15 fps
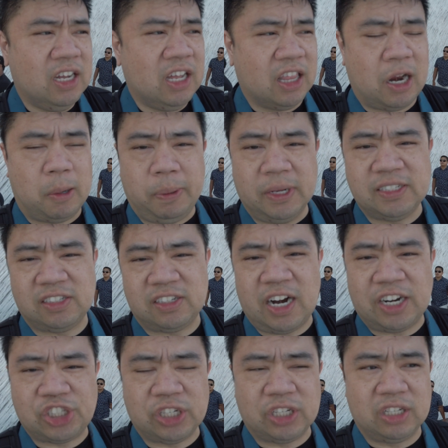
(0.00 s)
a lot of places are
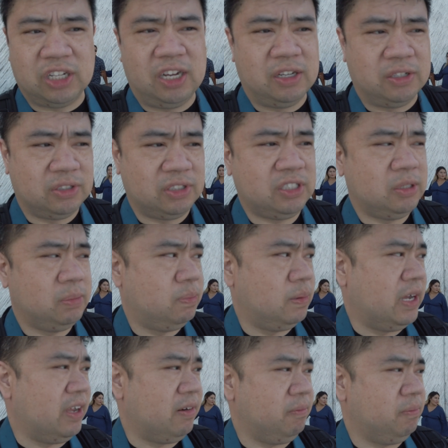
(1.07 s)
actually closed,
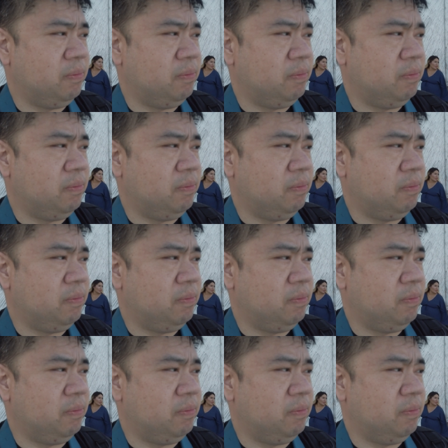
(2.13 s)
but